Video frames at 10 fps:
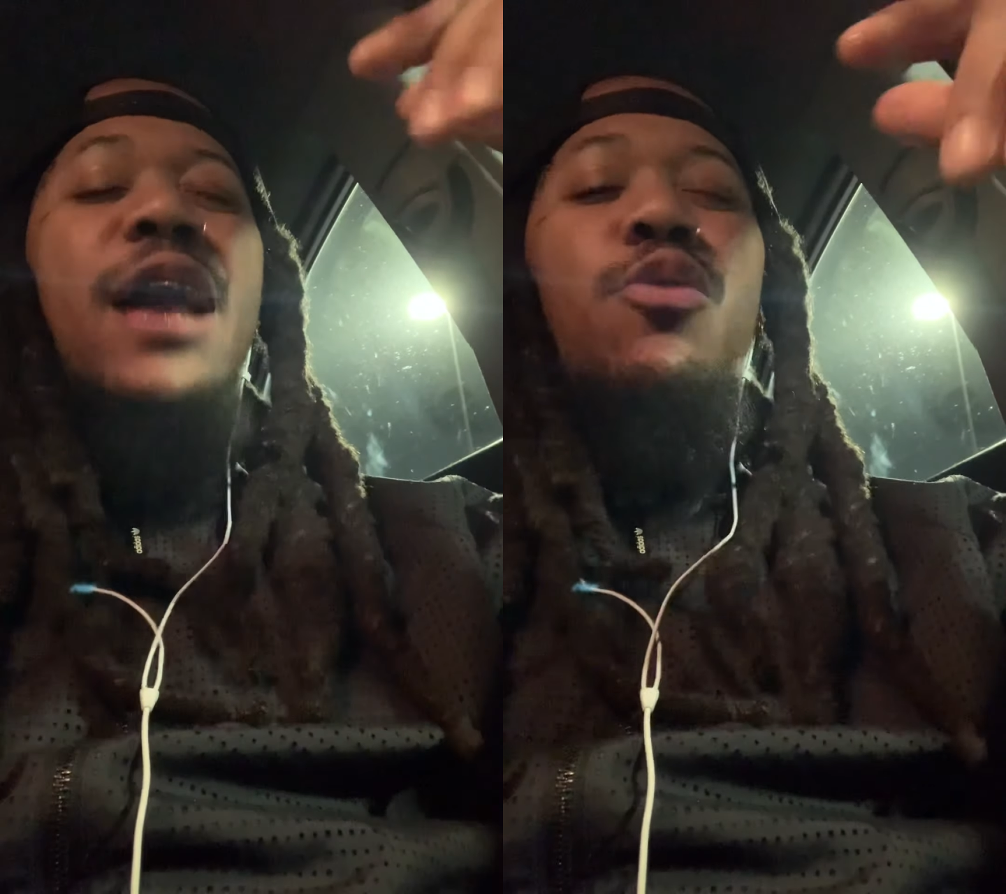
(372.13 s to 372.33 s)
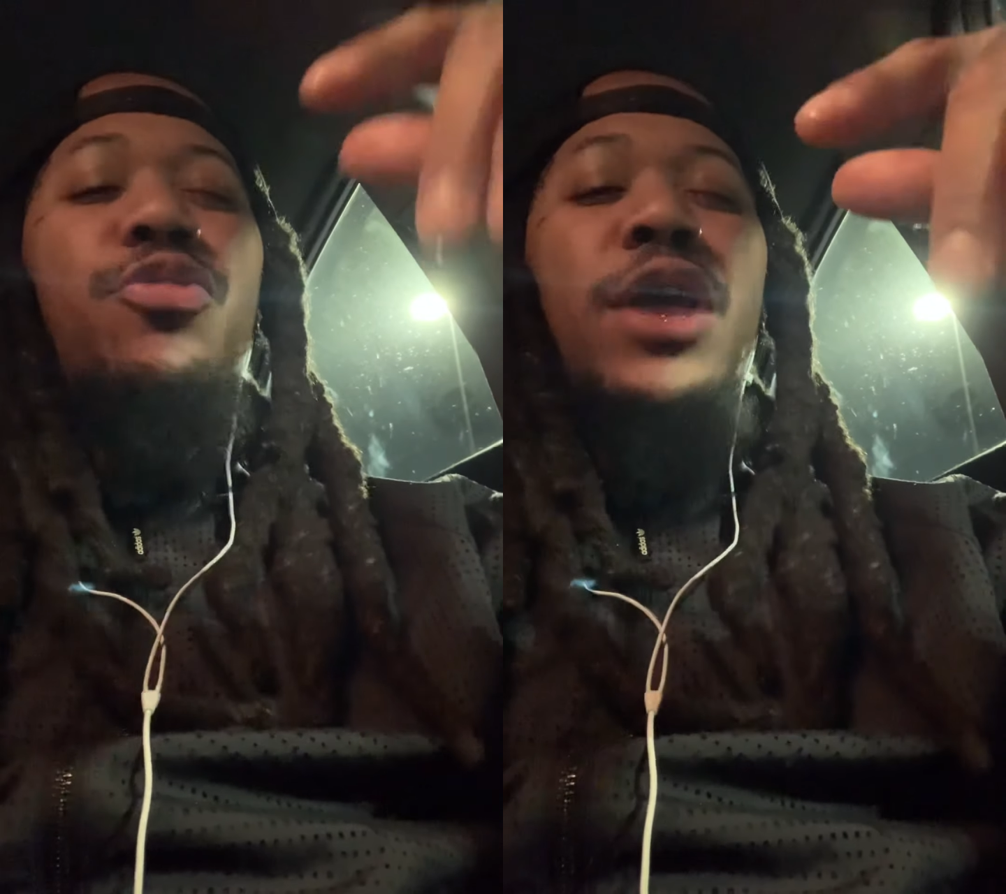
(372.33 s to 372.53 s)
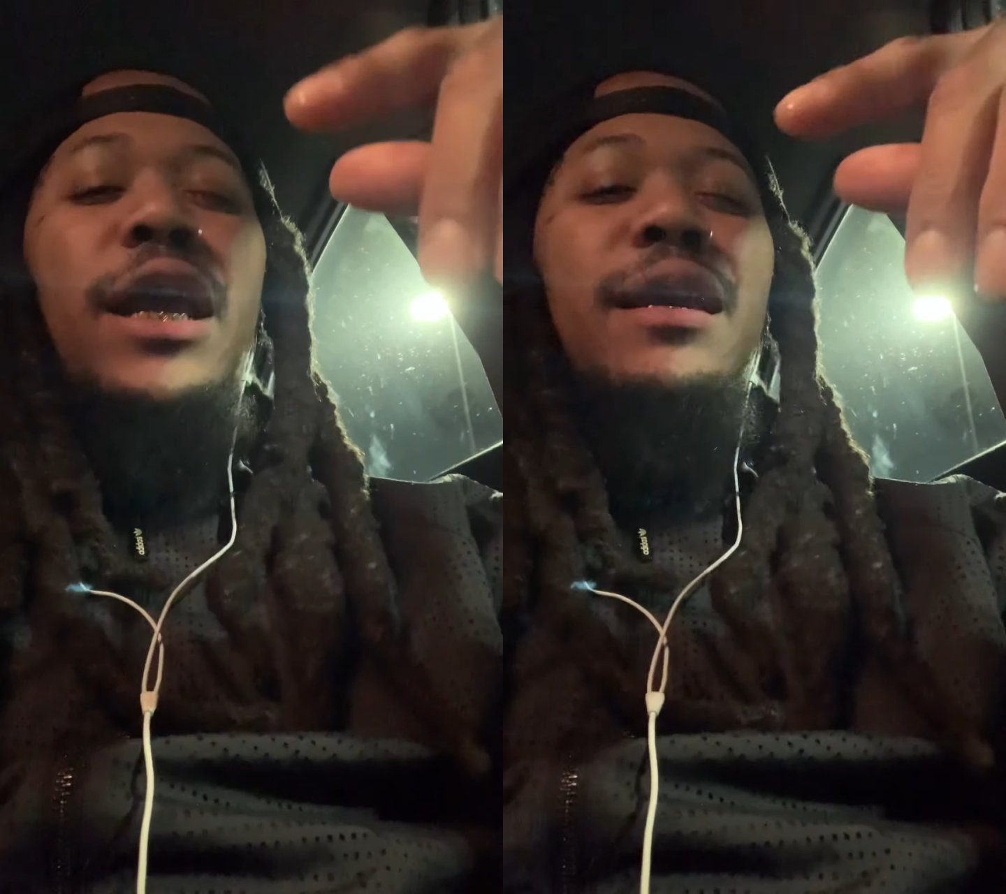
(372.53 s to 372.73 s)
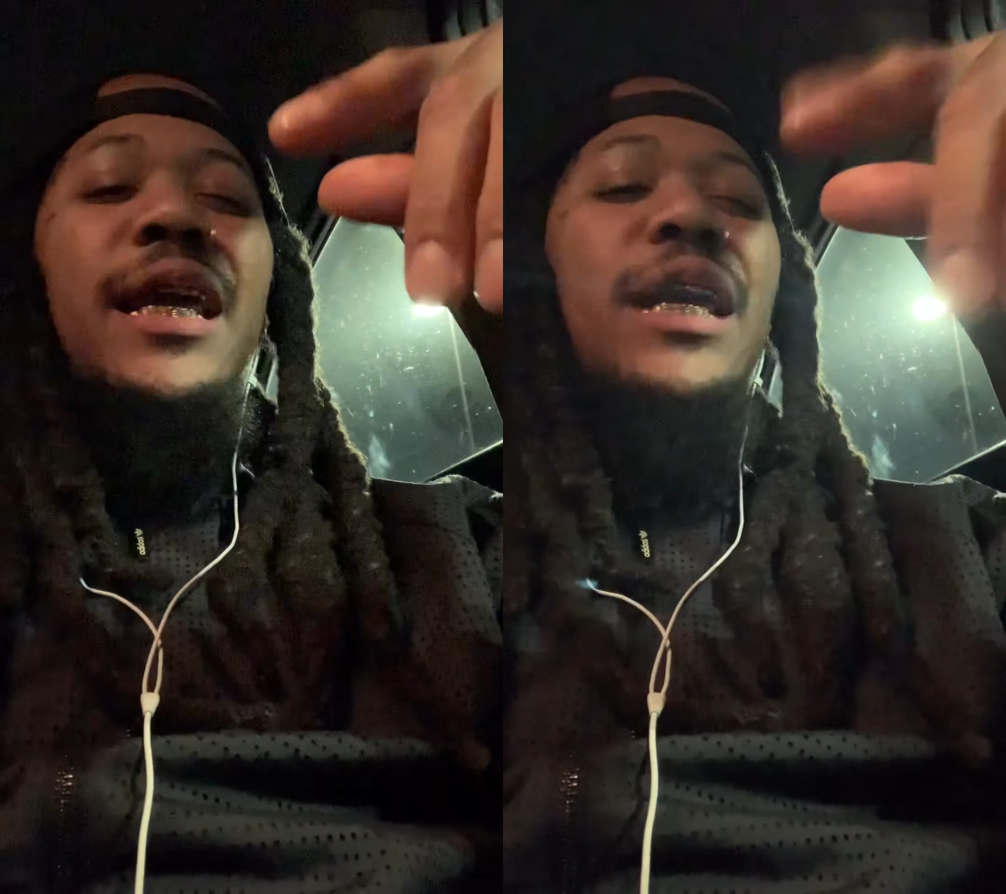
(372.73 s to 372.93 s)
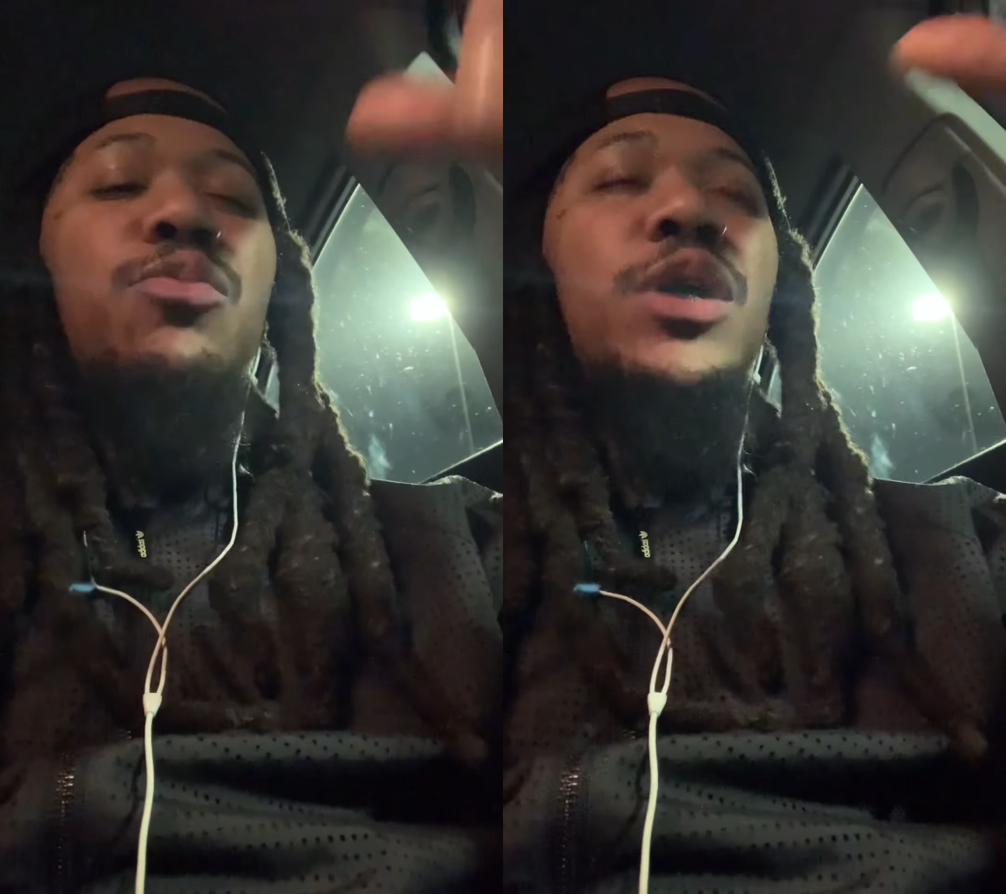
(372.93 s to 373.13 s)
I don't think
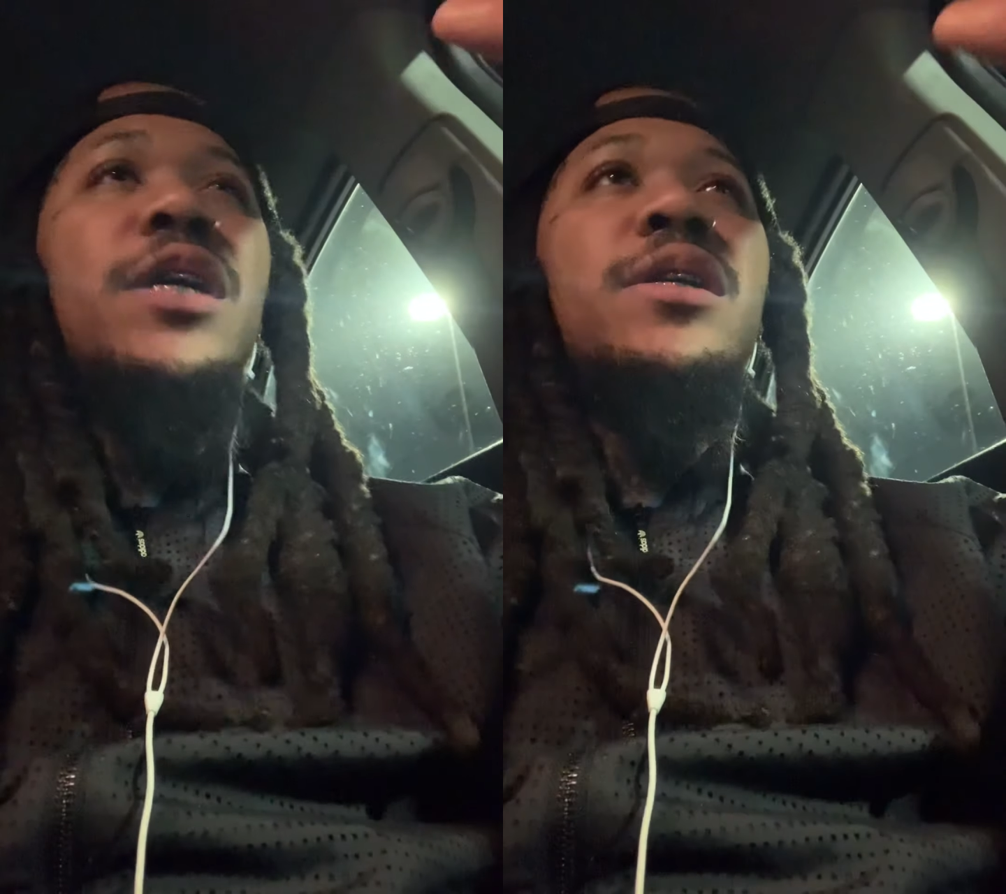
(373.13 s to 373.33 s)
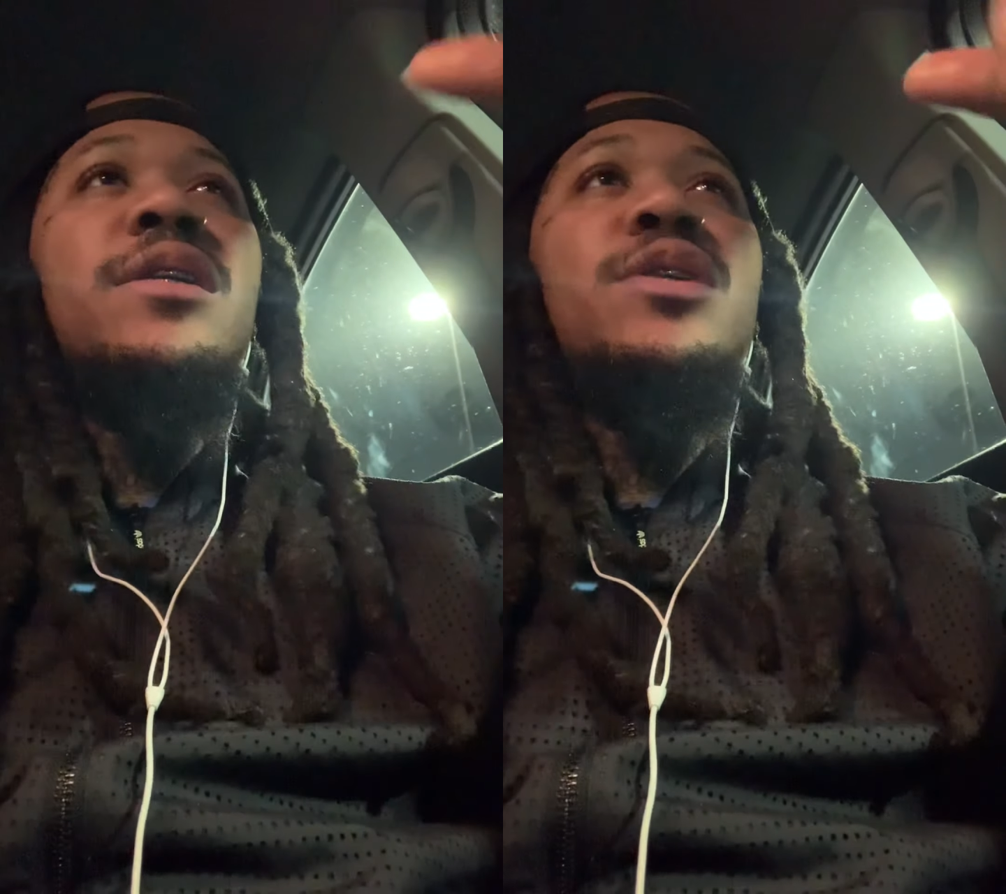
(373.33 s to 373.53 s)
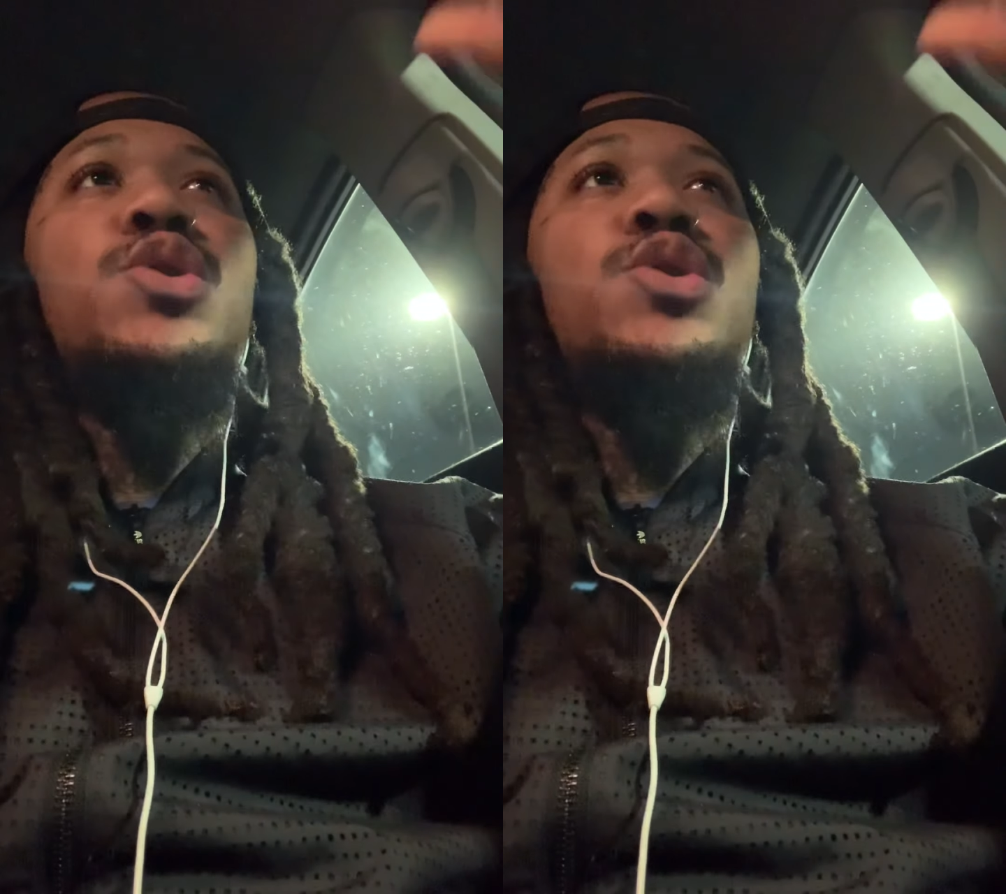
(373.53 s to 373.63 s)
he was